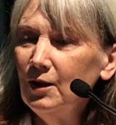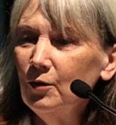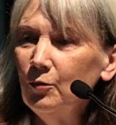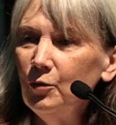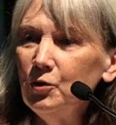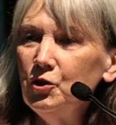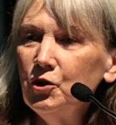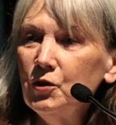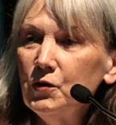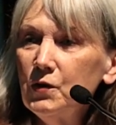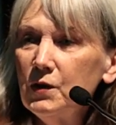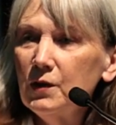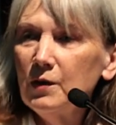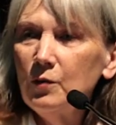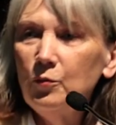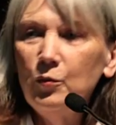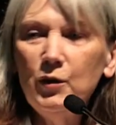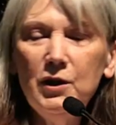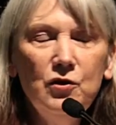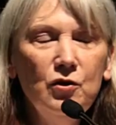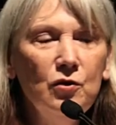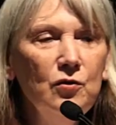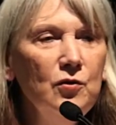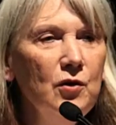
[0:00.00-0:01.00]
which is that
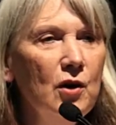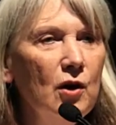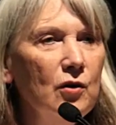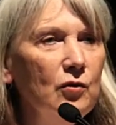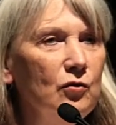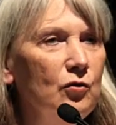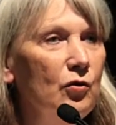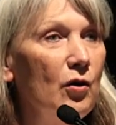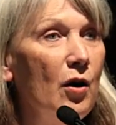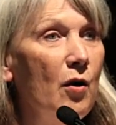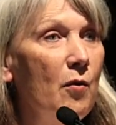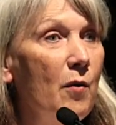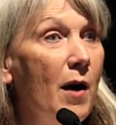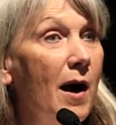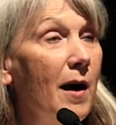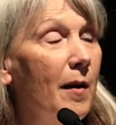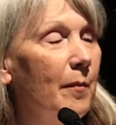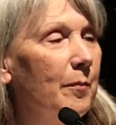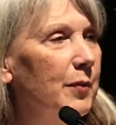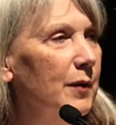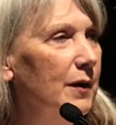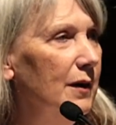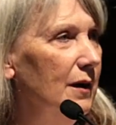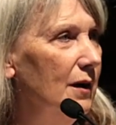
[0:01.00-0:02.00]
we do not grow
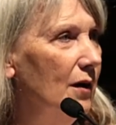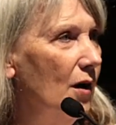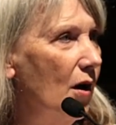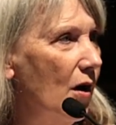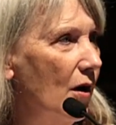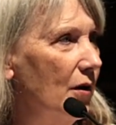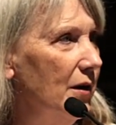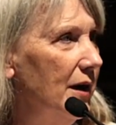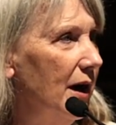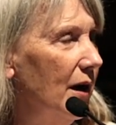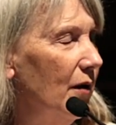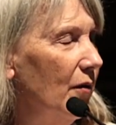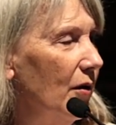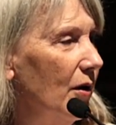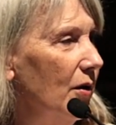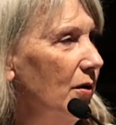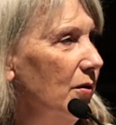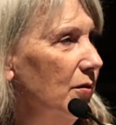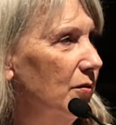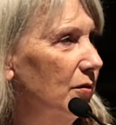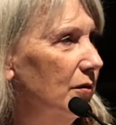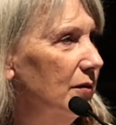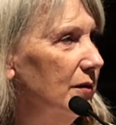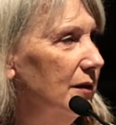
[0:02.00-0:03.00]
up on our
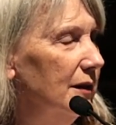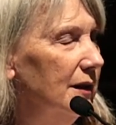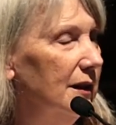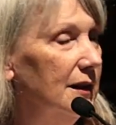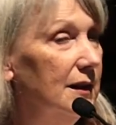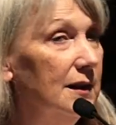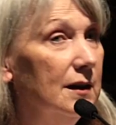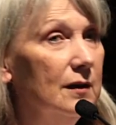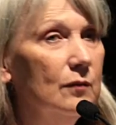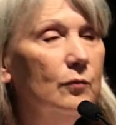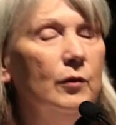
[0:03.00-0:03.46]
own.